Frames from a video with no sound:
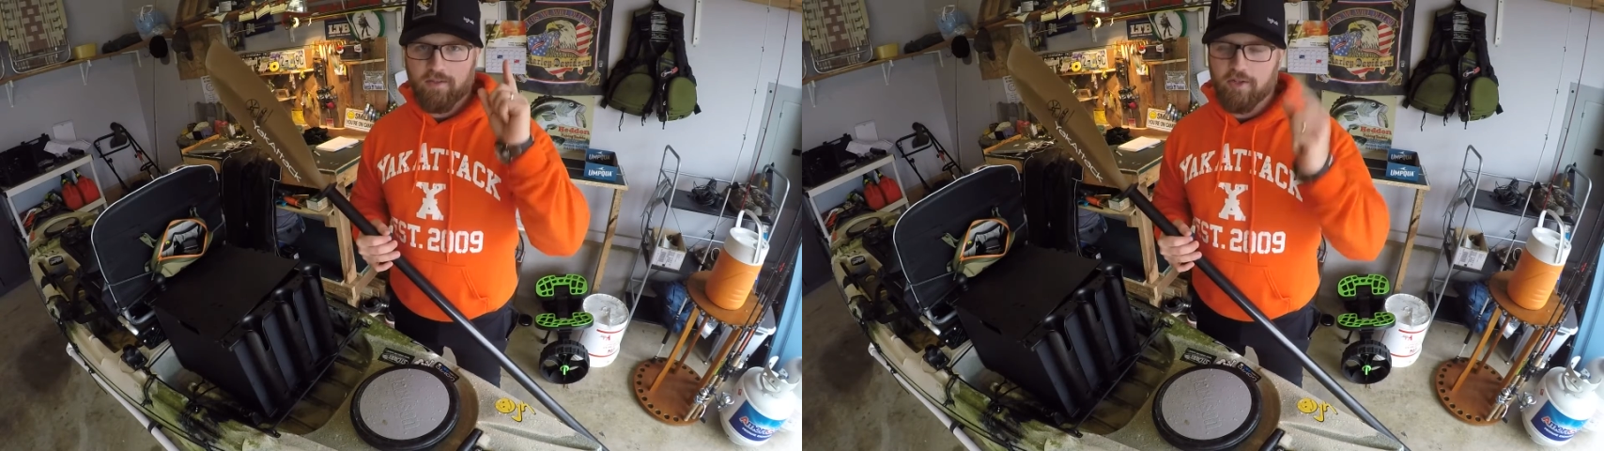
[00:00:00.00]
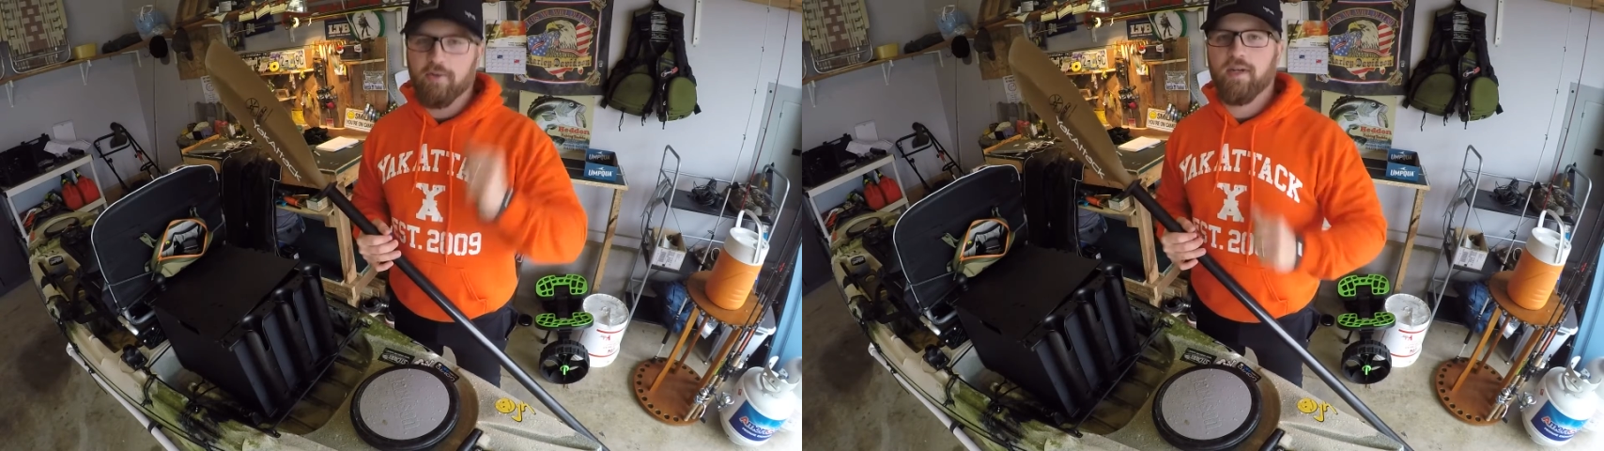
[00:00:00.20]

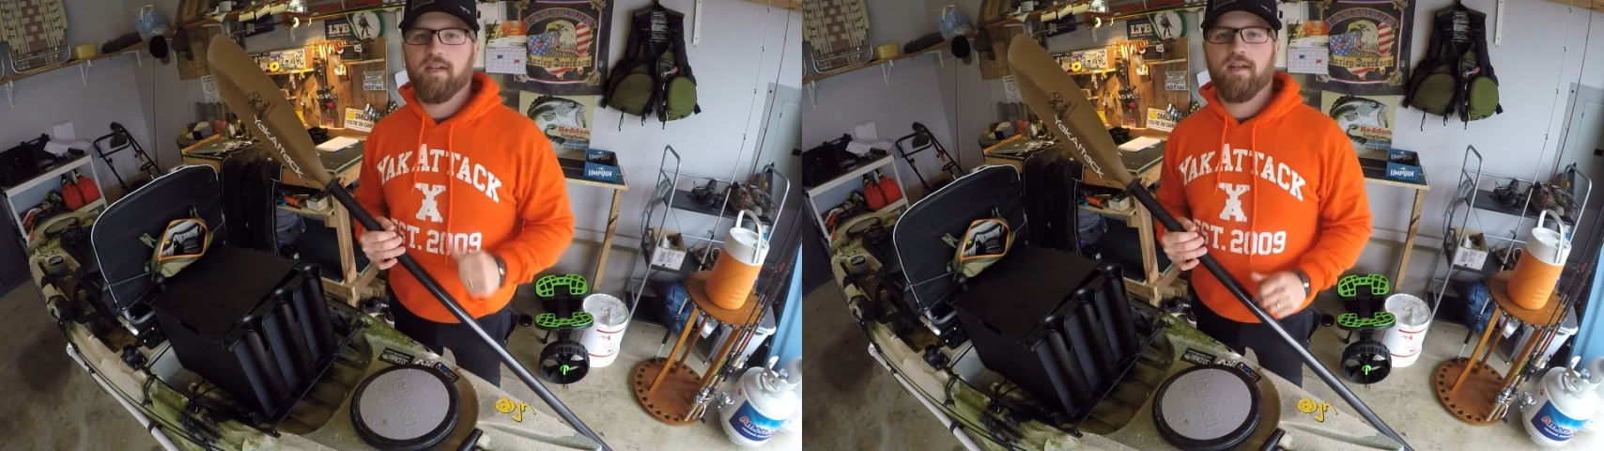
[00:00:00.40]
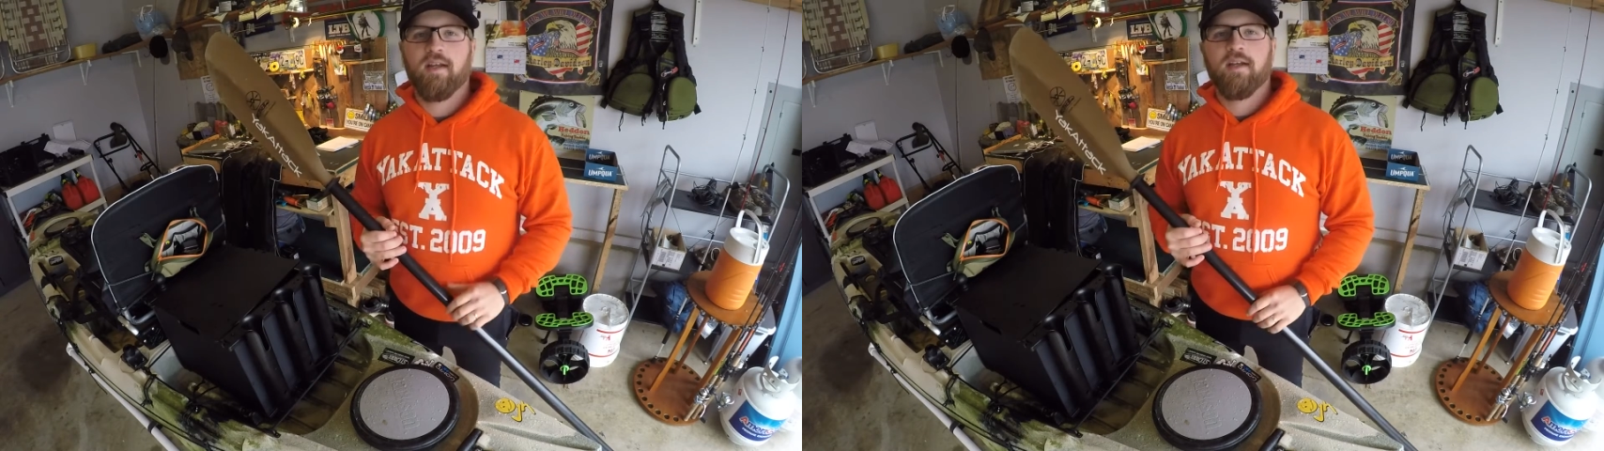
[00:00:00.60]
Do
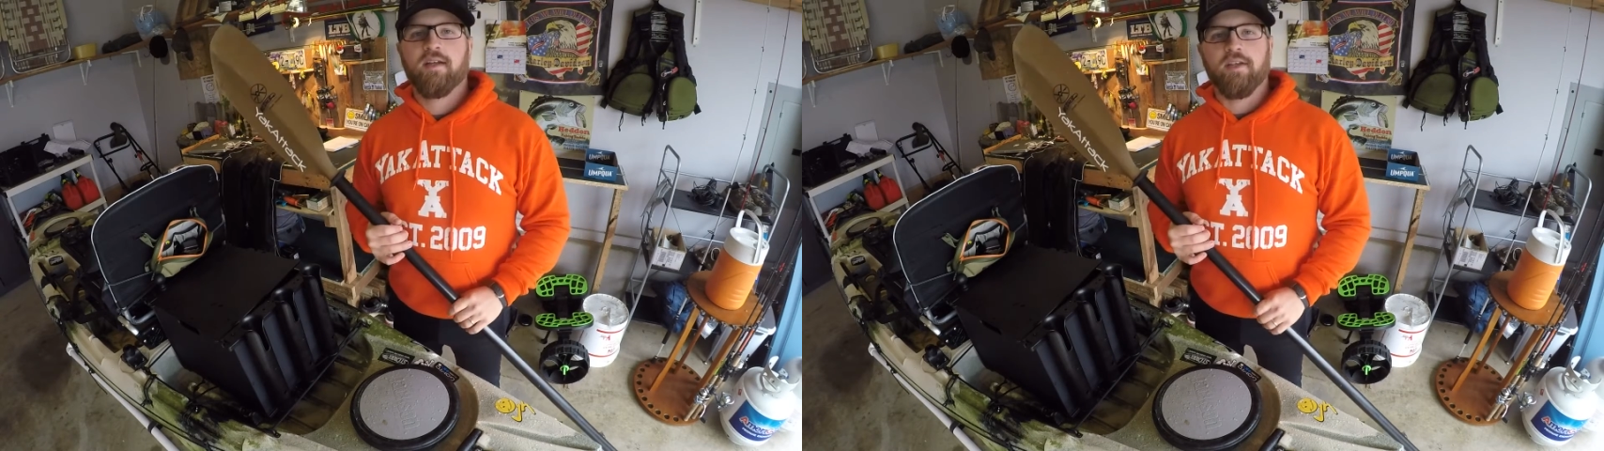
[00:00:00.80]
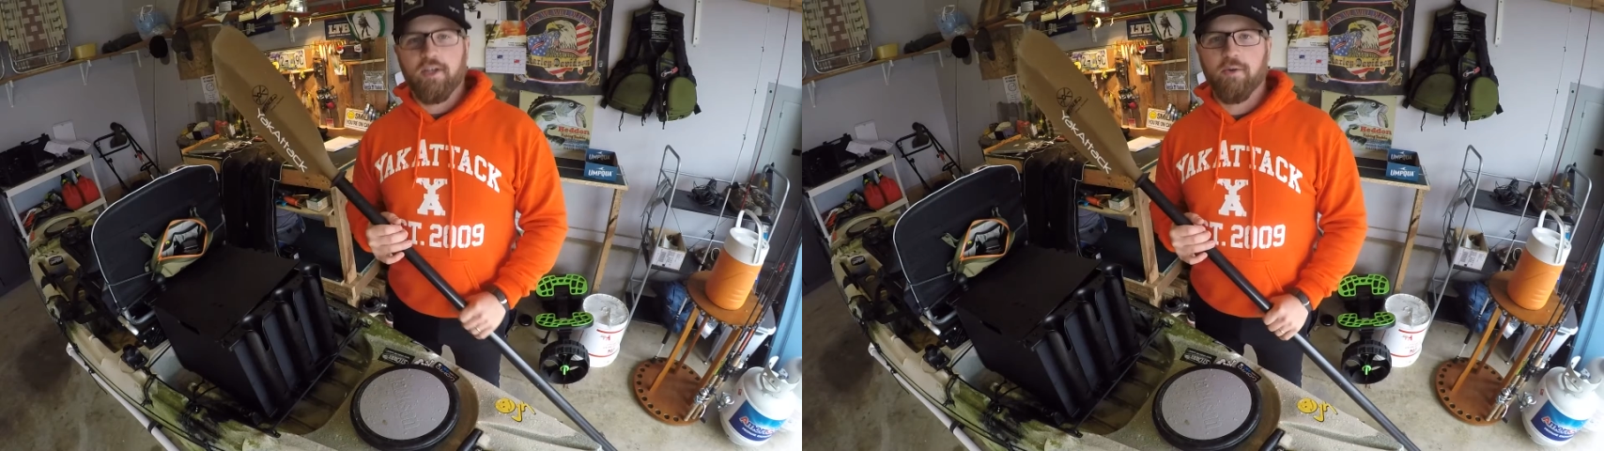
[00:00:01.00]
it.
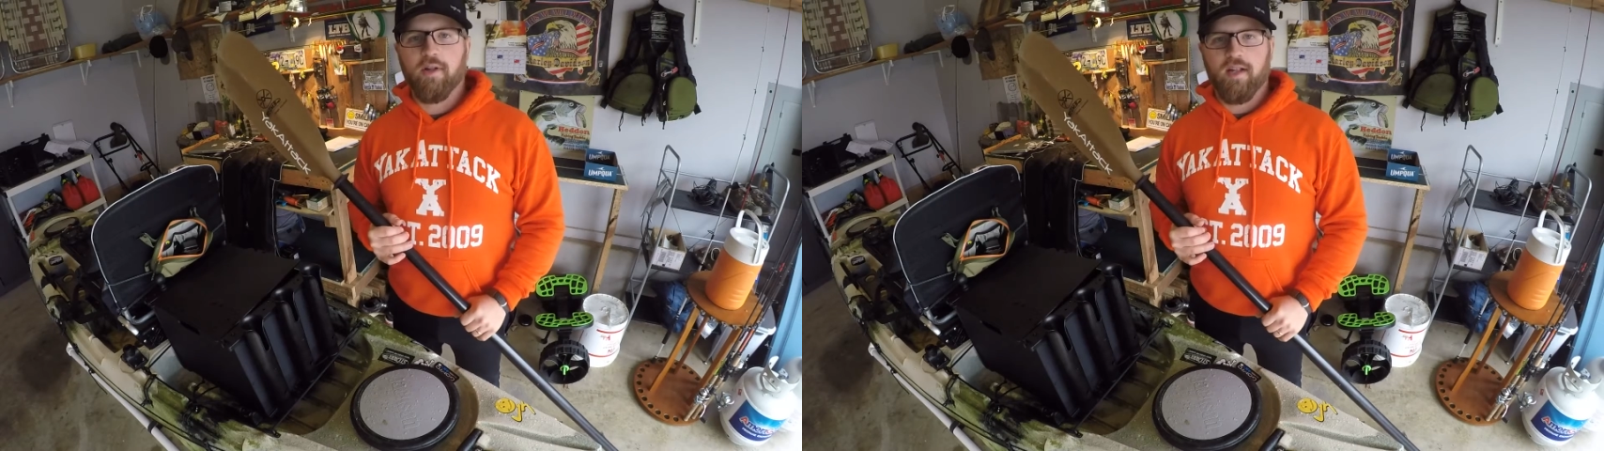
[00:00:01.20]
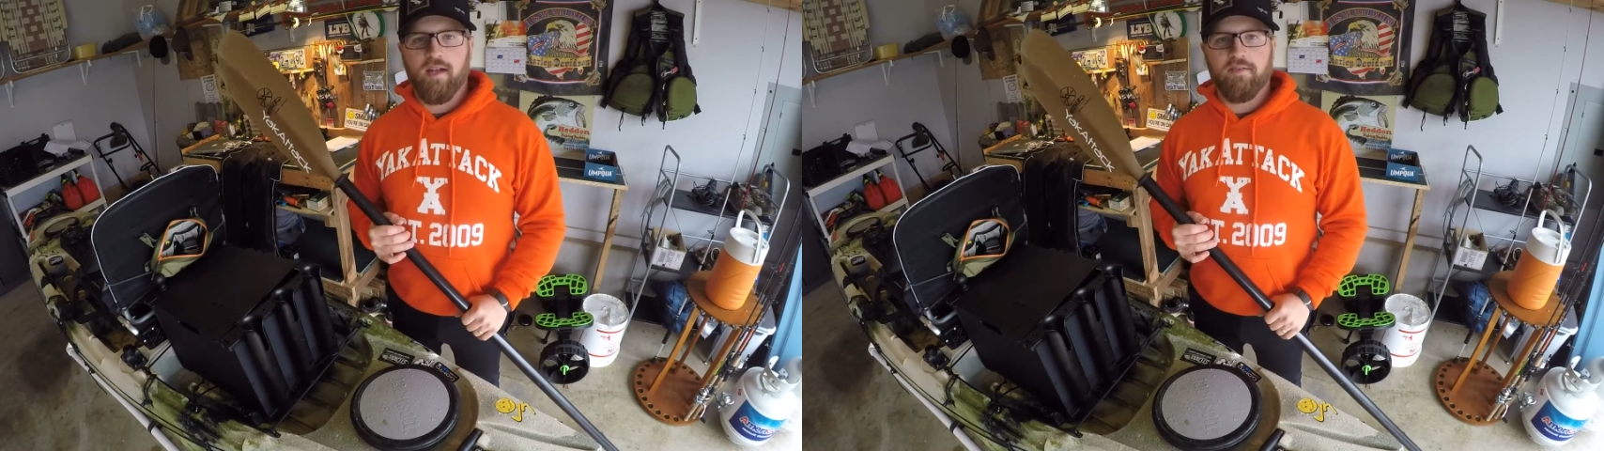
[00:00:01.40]
You
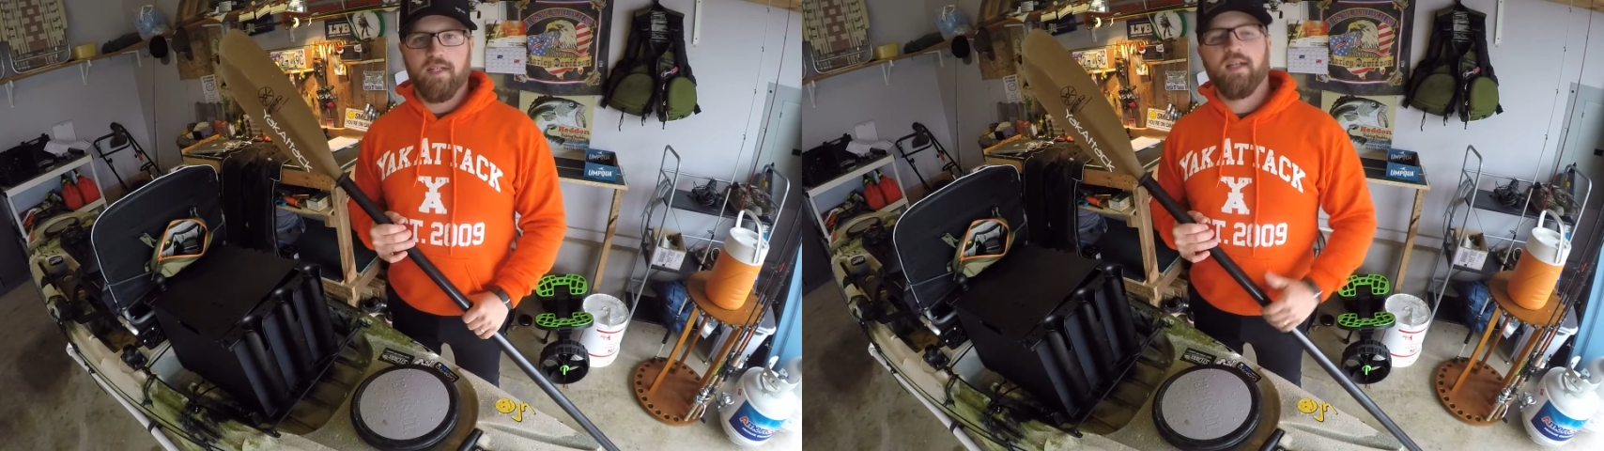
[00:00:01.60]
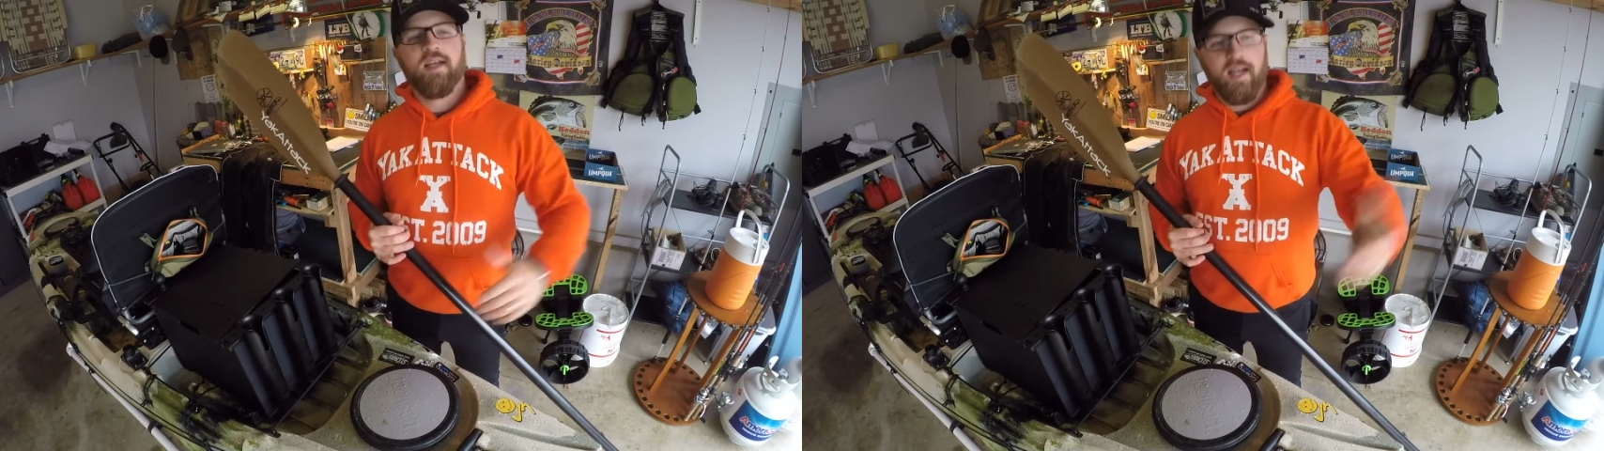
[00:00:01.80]
will love it,